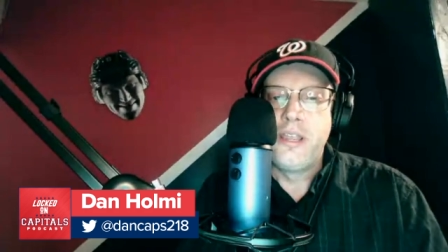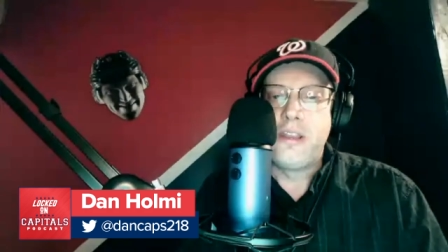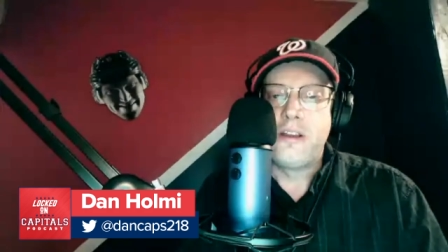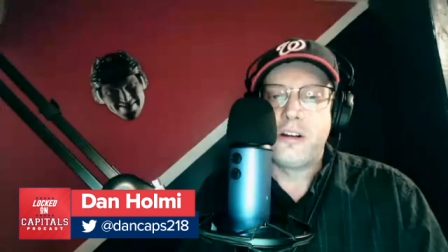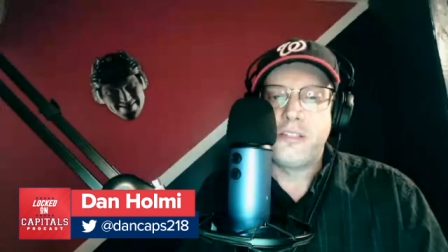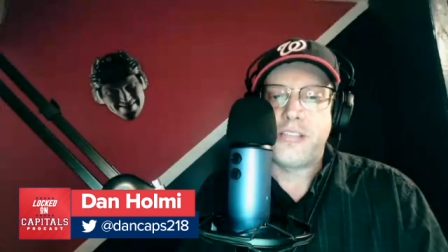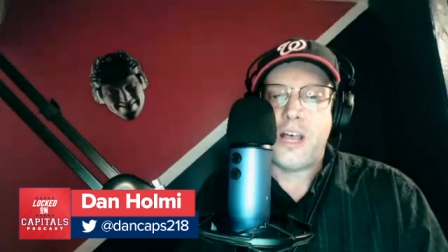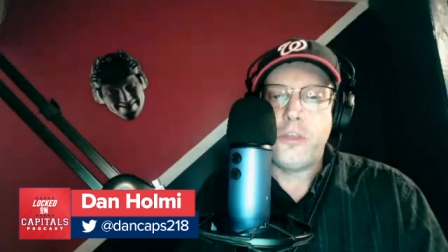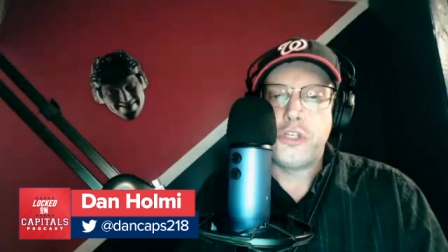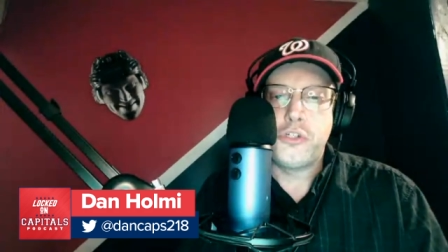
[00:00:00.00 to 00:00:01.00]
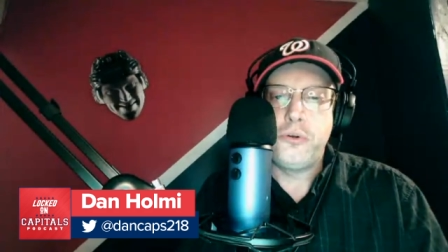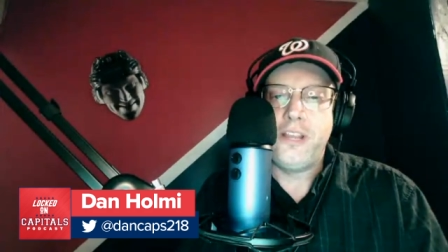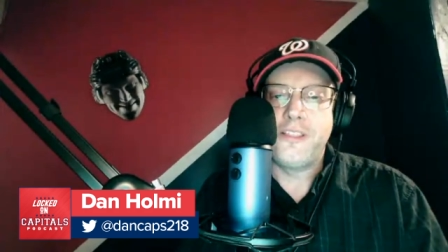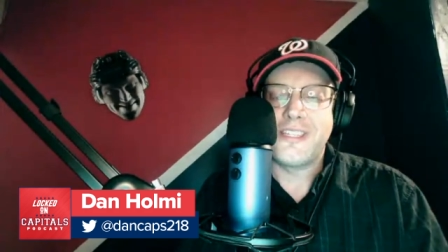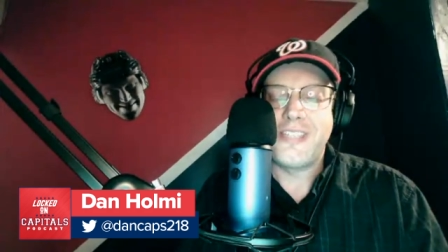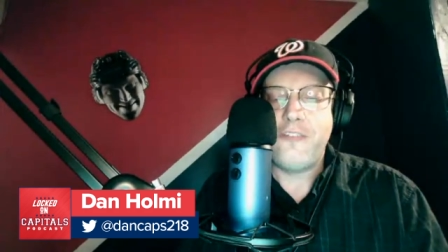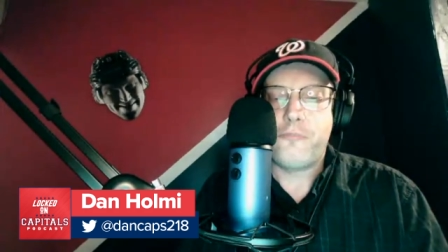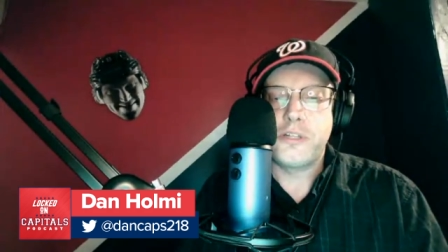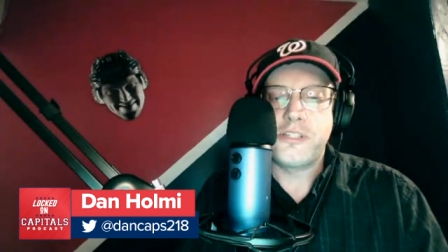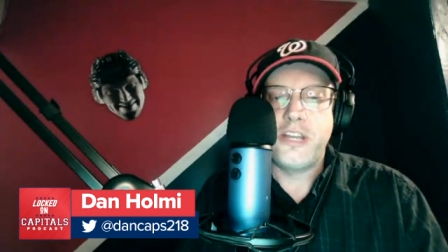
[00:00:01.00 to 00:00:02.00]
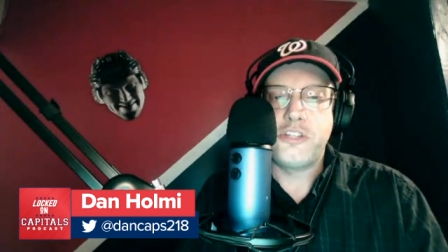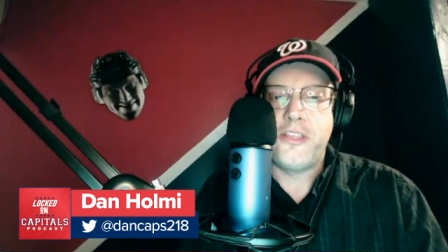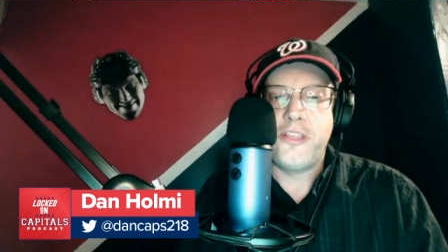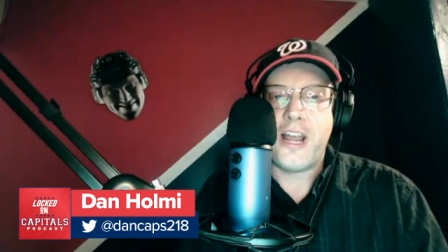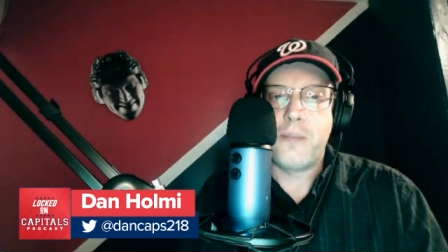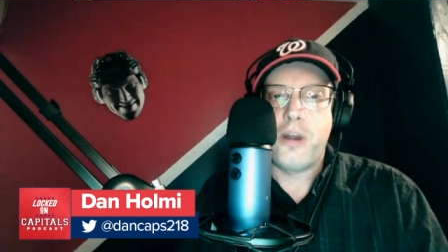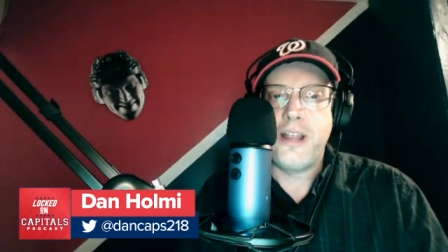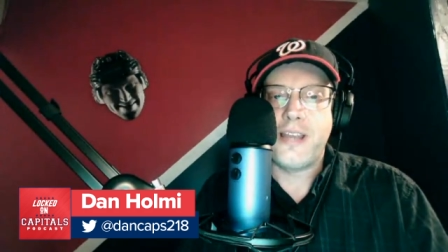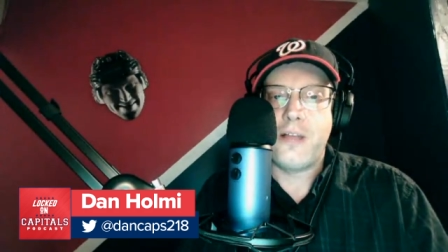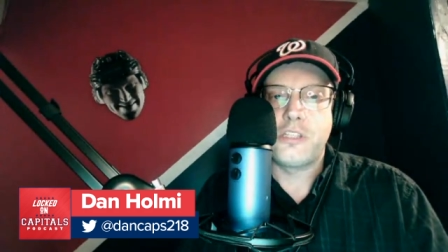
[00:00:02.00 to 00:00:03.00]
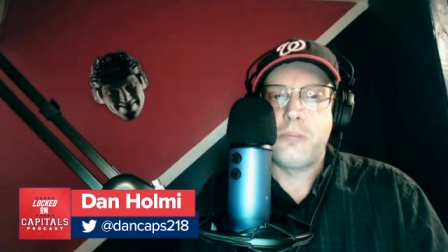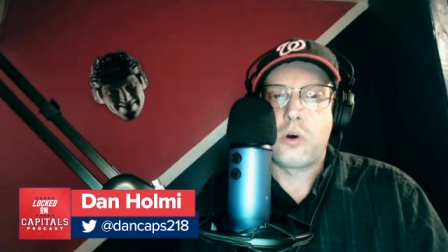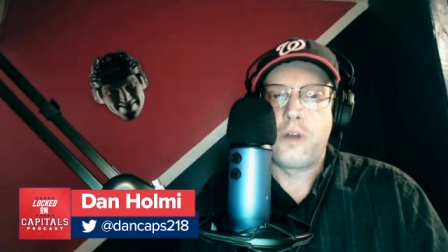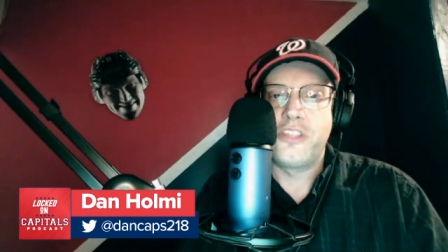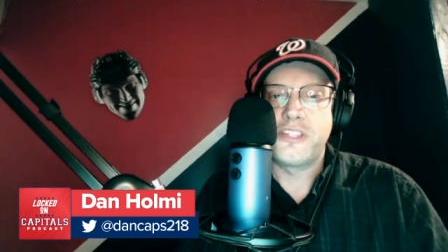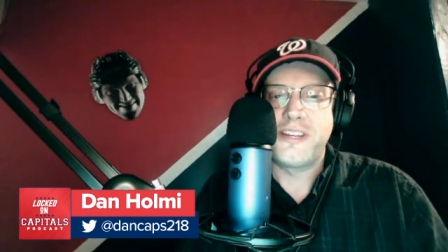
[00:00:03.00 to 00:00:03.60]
Here's how he's shooting in the save percentage, and they kind of break down some more of the